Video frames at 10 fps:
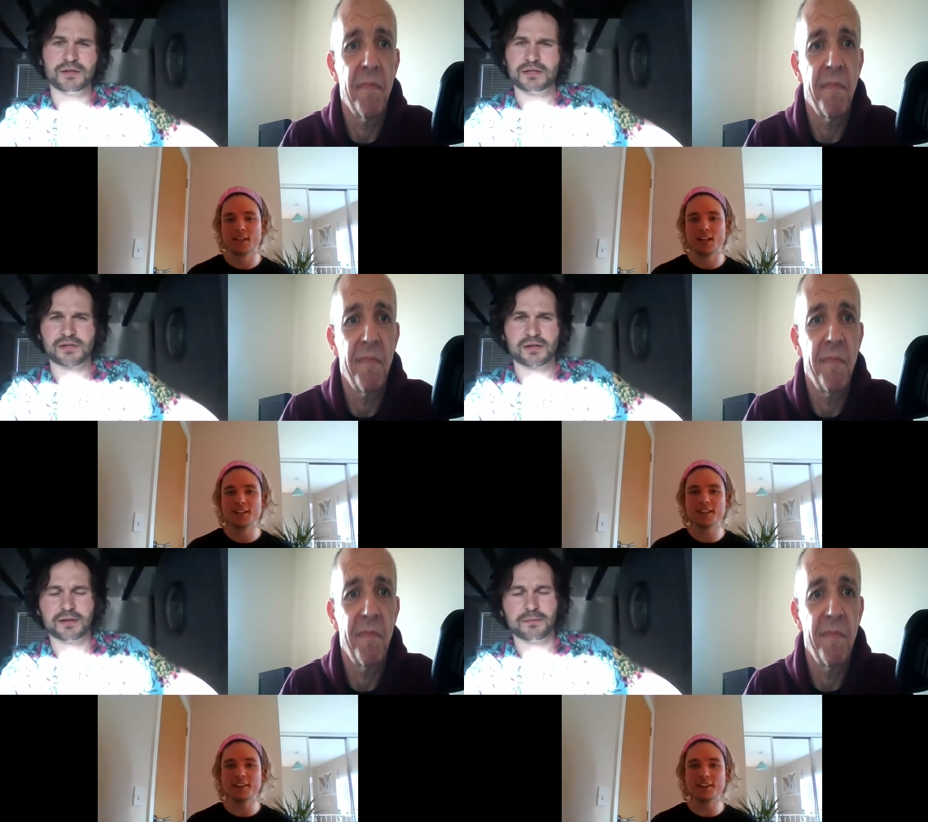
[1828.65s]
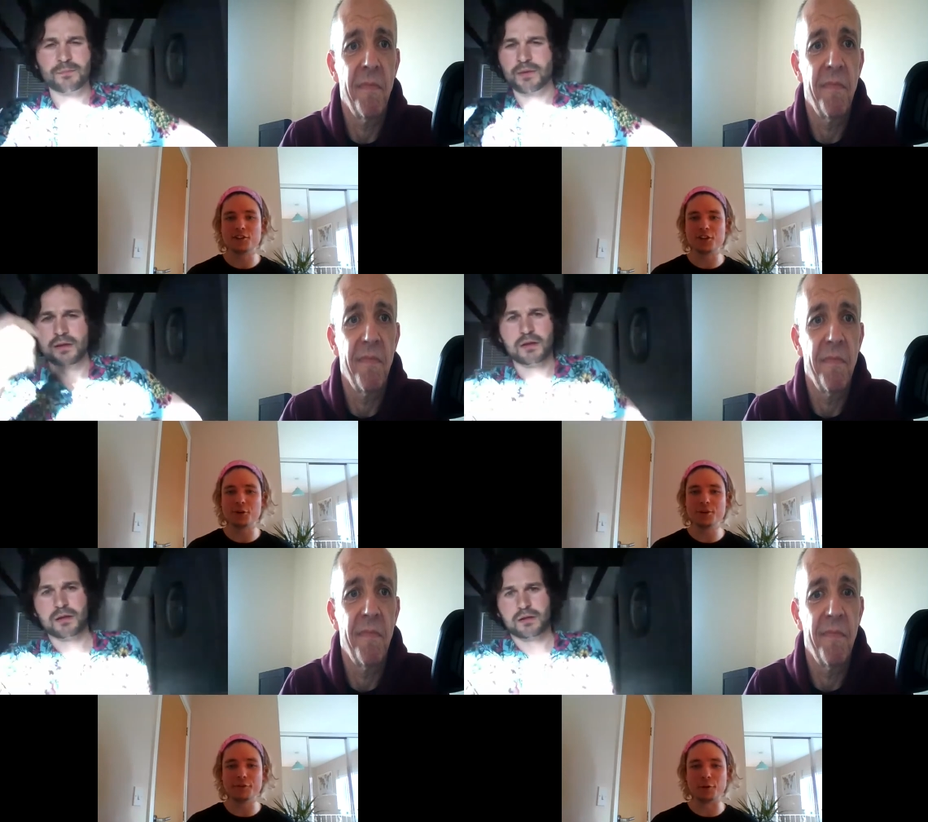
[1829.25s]
Speaker 1: It's like kind of like
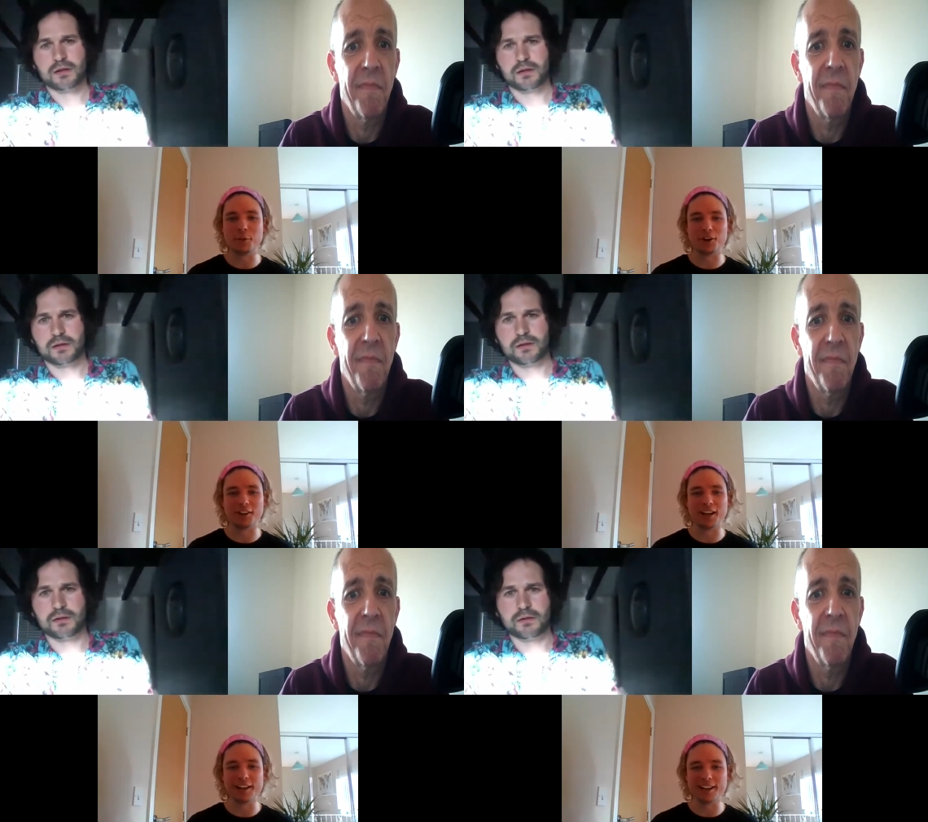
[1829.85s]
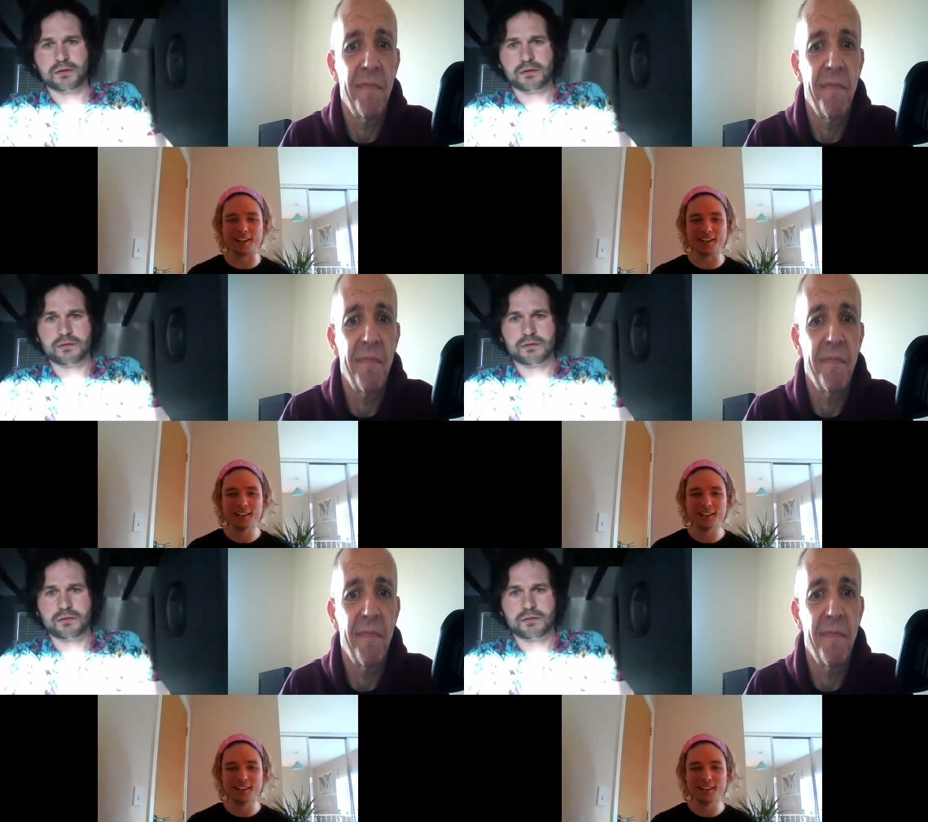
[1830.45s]
junior football, isn't it?